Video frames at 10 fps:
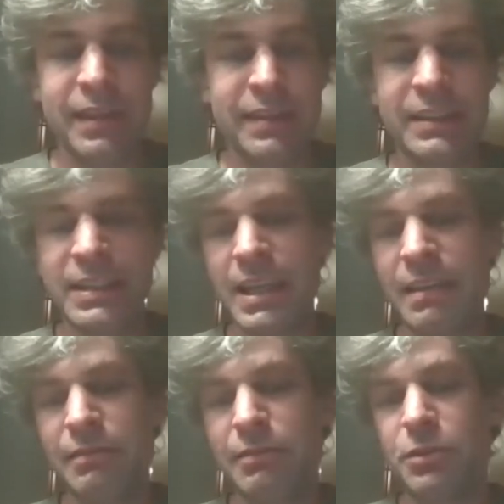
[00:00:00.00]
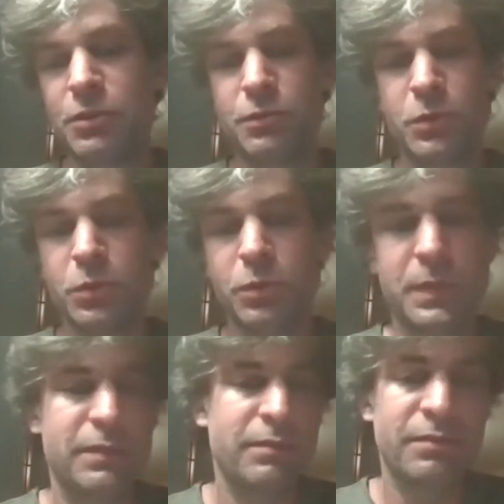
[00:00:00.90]
there's an inverse rule, but
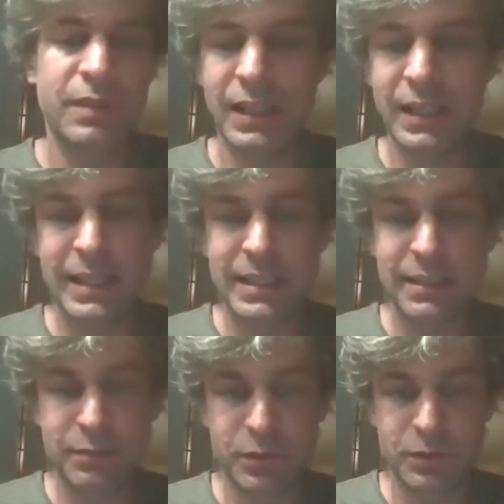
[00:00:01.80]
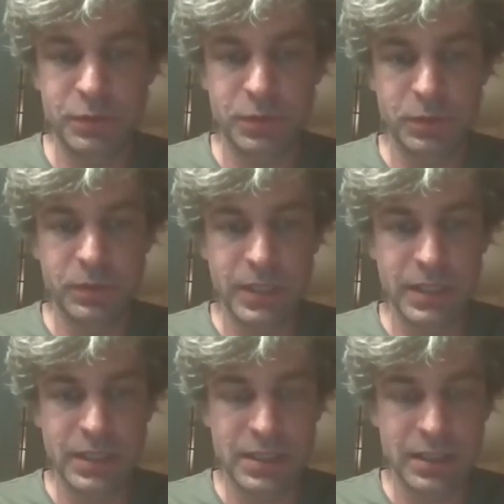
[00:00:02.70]
really that inverse rule
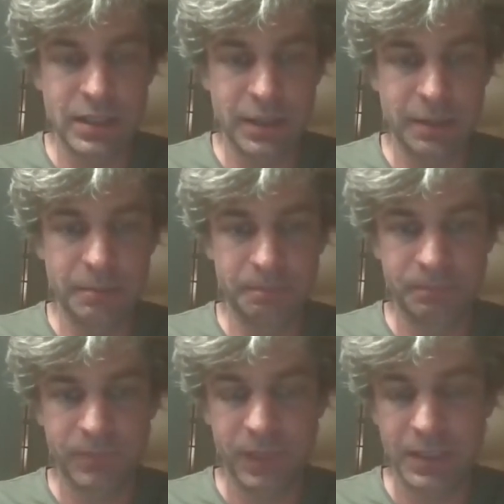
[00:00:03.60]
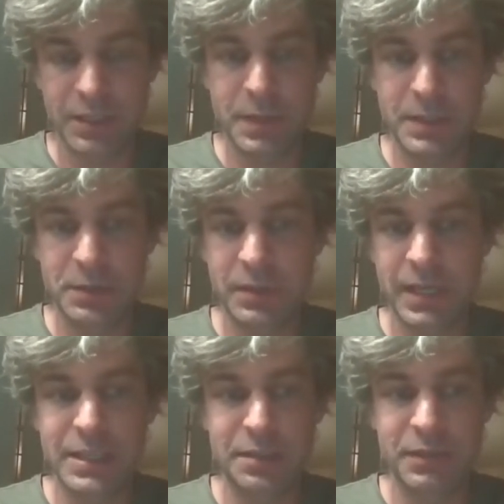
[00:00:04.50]
is a special
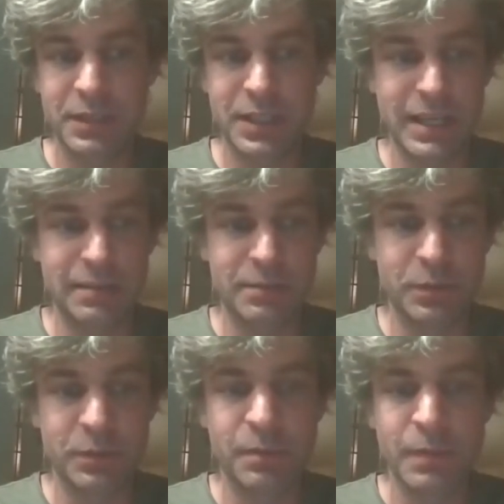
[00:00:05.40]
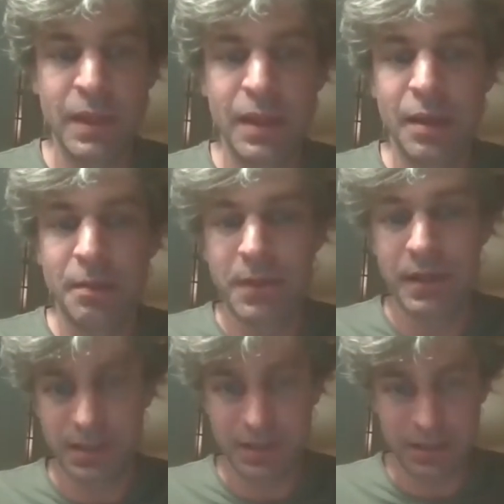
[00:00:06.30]
case of the chain rule.
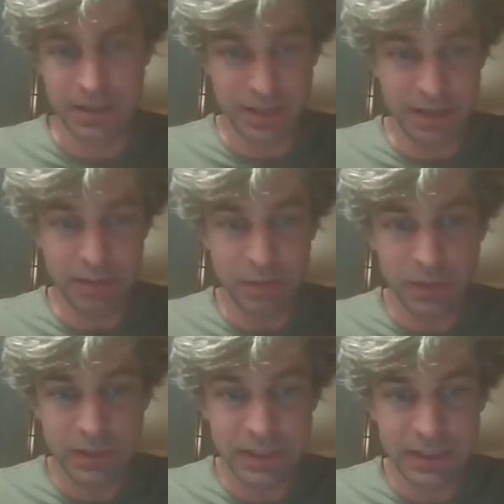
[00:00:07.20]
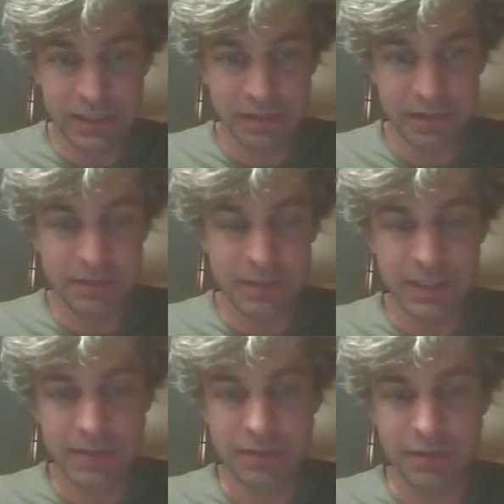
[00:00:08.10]
But have a look at it. The
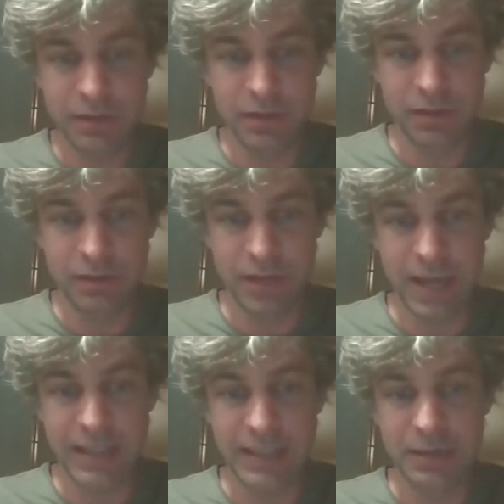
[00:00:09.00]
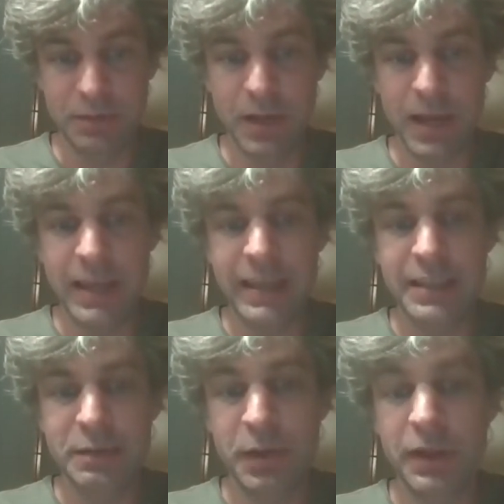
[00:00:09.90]
derivative of x to y is
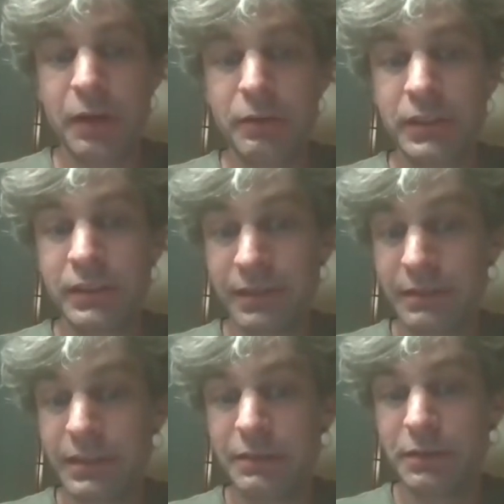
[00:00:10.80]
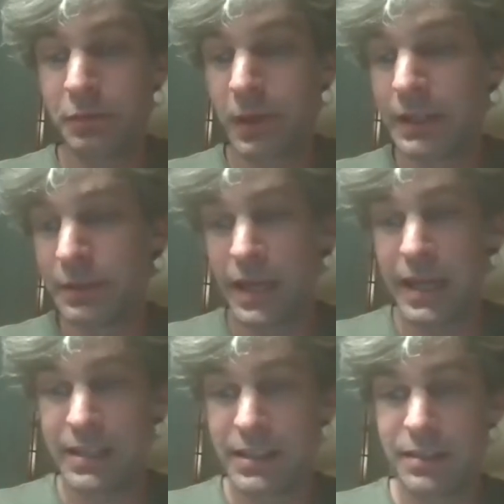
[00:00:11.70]
1 over the derivative of y to
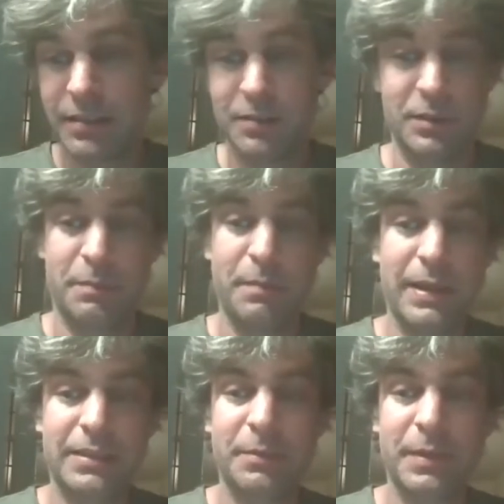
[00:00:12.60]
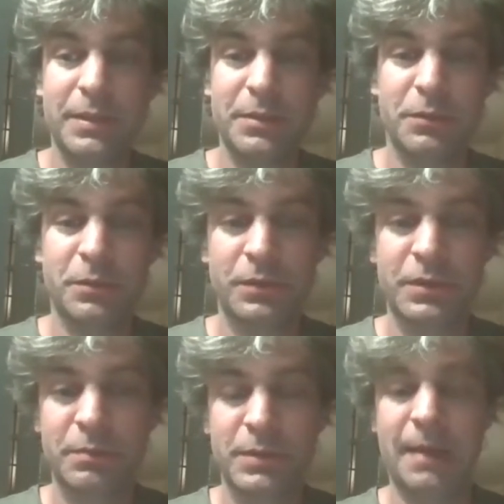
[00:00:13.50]
x. Might come in useful
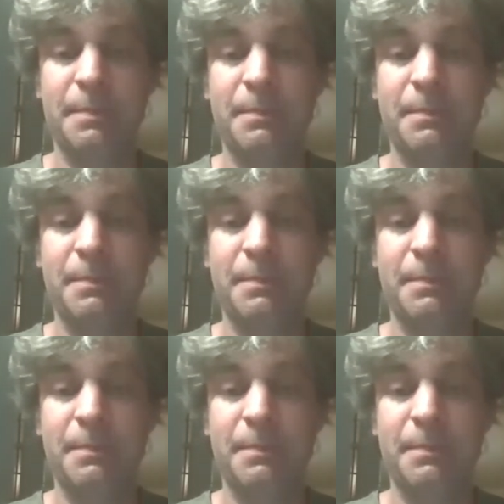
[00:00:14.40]
sometime.